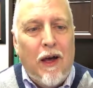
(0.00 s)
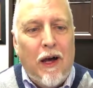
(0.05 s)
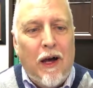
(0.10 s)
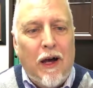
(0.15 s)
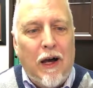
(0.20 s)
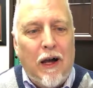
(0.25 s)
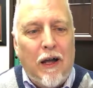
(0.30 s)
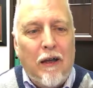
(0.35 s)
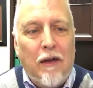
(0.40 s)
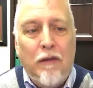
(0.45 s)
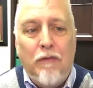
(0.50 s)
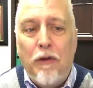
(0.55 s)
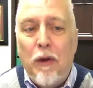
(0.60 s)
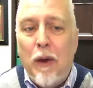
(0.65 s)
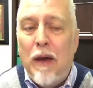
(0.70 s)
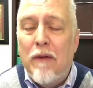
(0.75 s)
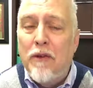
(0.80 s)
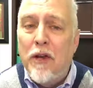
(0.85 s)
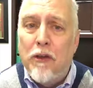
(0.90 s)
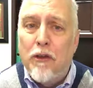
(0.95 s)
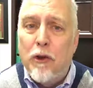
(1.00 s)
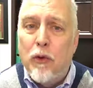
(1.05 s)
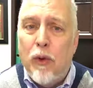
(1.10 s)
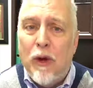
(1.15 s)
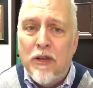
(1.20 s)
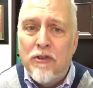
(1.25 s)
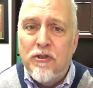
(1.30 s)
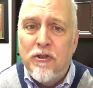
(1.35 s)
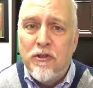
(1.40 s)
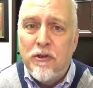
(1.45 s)
If you have any other
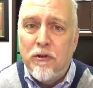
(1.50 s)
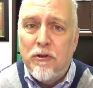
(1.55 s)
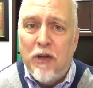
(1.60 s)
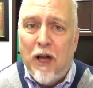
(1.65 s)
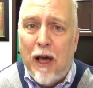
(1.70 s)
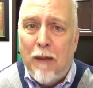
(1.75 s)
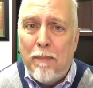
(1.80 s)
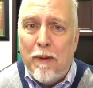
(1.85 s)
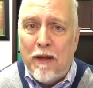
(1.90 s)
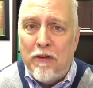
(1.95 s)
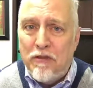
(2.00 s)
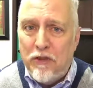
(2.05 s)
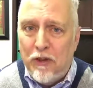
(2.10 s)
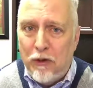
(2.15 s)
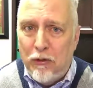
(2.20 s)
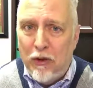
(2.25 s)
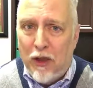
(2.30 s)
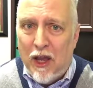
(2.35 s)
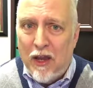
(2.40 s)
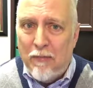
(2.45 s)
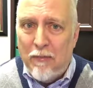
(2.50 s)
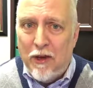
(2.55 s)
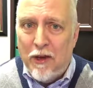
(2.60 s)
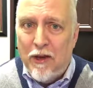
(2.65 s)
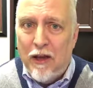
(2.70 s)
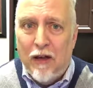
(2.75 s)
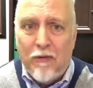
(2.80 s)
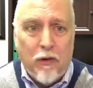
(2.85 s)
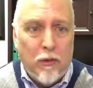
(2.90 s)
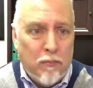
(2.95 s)
questions or topics that you'd like me to
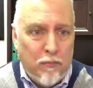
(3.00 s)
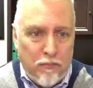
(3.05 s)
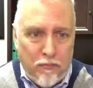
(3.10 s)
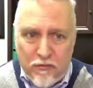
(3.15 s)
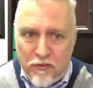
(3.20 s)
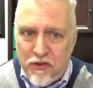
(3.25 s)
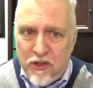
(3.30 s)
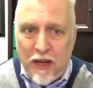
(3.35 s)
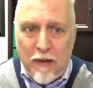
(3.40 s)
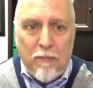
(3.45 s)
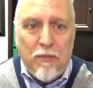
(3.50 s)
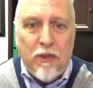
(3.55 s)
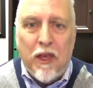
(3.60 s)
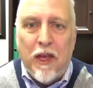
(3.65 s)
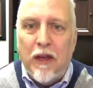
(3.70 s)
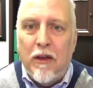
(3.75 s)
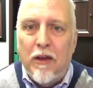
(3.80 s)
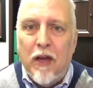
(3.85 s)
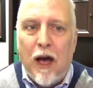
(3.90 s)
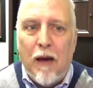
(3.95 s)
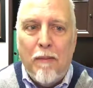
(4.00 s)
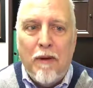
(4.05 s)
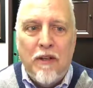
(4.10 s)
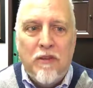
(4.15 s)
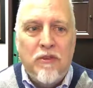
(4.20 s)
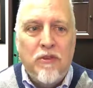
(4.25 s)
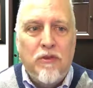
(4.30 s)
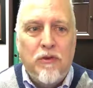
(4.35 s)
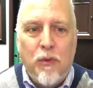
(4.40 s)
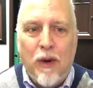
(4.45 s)
cover, same thing.
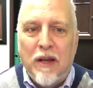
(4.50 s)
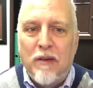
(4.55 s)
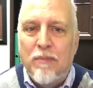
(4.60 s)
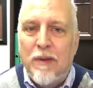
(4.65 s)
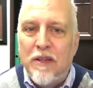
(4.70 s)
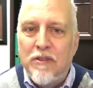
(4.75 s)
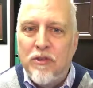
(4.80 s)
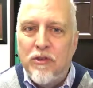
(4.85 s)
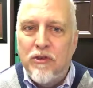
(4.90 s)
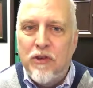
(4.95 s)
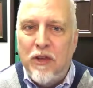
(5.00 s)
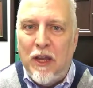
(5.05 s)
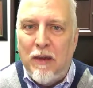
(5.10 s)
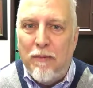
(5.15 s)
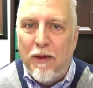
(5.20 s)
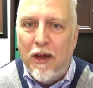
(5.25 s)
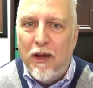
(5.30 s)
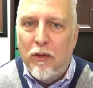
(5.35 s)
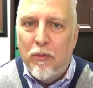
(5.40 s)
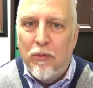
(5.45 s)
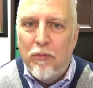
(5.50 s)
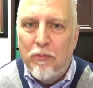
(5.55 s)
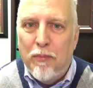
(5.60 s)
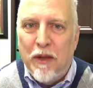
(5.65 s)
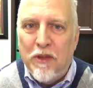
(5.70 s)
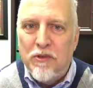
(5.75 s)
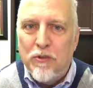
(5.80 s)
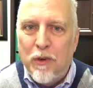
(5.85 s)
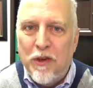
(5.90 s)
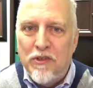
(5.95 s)
Comments, direct message, email.
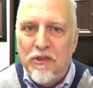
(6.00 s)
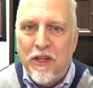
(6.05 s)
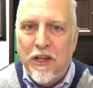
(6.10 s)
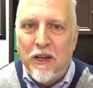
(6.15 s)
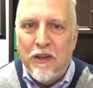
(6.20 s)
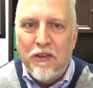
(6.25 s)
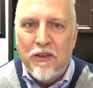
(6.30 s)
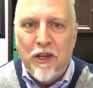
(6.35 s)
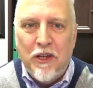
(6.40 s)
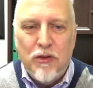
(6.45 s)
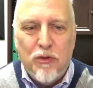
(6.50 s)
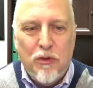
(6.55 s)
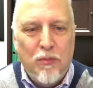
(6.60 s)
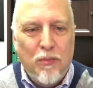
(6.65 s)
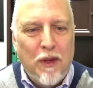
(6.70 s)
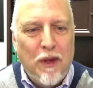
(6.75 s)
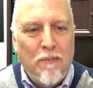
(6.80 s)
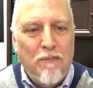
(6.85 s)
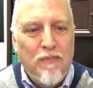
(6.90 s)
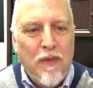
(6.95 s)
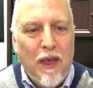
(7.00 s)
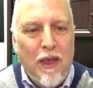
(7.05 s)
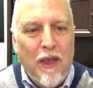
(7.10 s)
Best ways to get in touch with me.